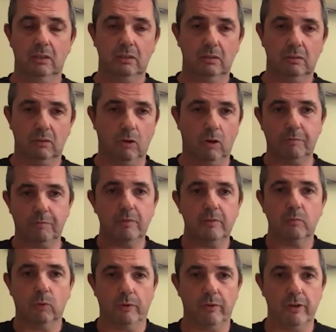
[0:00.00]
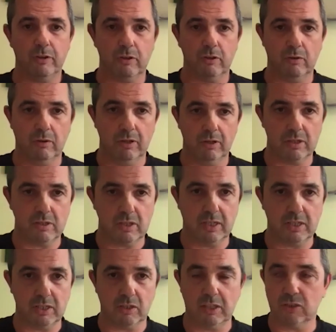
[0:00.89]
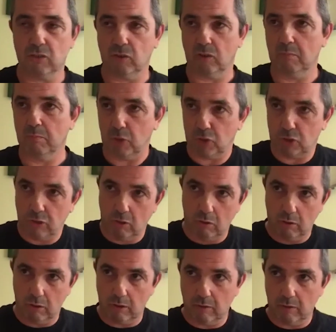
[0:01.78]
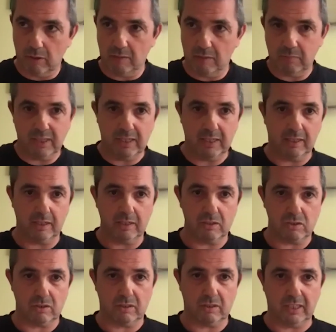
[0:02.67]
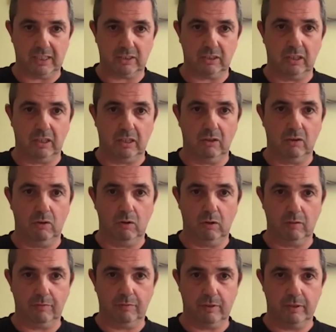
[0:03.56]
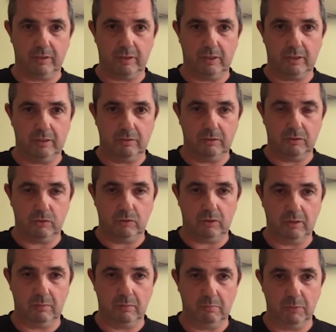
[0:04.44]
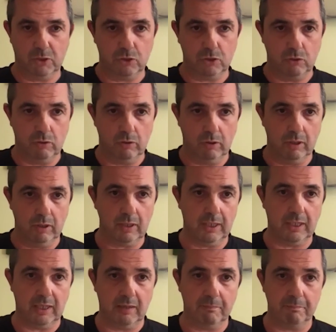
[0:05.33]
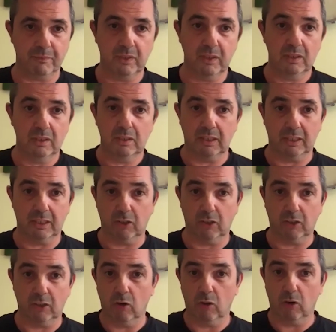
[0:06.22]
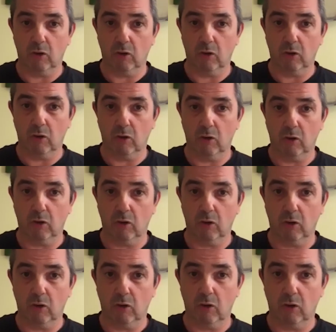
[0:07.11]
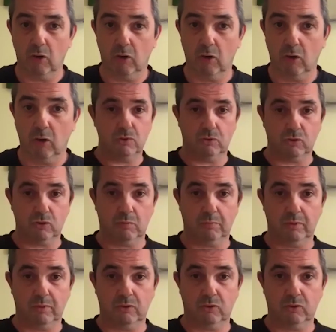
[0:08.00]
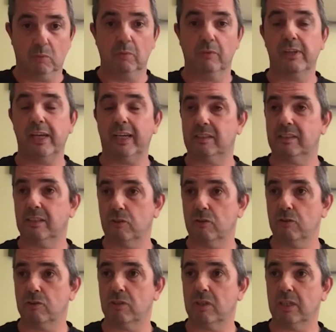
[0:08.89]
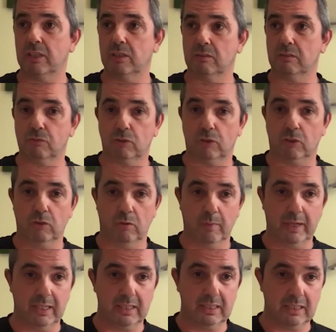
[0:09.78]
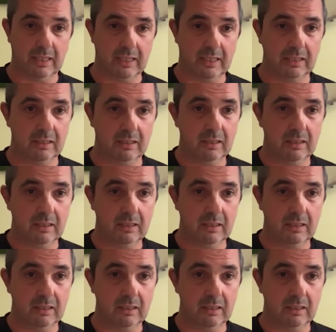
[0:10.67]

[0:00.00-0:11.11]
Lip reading: Often what they're doing is on a much longer cadence. It takes a lot longer for it to sort of mature. And it often requires upskilling teams on some of the eccentricities of secure by design.